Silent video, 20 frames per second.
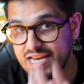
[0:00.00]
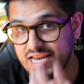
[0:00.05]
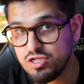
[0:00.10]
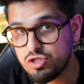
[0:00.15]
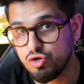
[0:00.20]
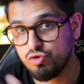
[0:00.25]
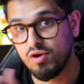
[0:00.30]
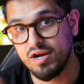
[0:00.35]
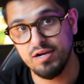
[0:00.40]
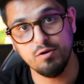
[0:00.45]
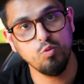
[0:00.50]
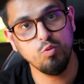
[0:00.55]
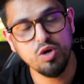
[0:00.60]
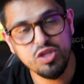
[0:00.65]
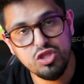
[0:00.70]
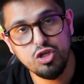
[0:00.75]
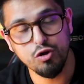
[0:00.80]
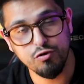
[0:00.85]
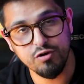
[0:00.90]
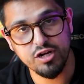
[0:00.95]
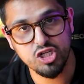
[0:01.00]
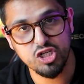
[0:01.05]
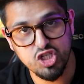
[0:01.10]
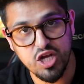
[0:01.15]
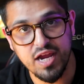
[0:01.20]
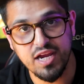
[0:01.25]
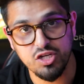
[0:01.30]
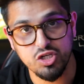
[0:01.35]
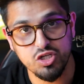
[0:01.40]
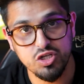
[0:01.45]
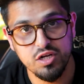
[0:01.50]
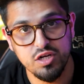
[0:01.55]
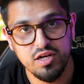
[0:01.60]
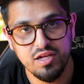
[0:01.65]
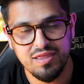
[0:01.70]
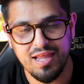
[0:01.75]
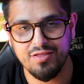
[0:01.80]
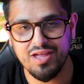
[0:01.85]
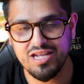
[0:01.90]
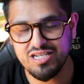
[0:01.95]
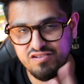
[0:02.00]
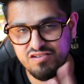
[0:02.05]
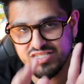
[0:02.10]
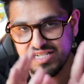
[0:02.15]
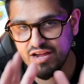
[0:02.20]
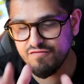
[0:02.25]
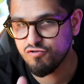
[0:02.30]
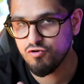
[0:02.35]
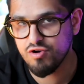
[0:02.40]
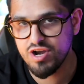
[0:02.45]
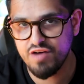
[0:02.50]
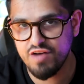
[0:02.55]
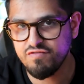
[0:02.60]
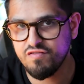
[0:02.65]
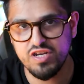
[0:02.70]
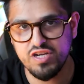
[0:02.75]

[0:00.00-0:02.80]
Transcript: integrate with your exchange. Now that's set for another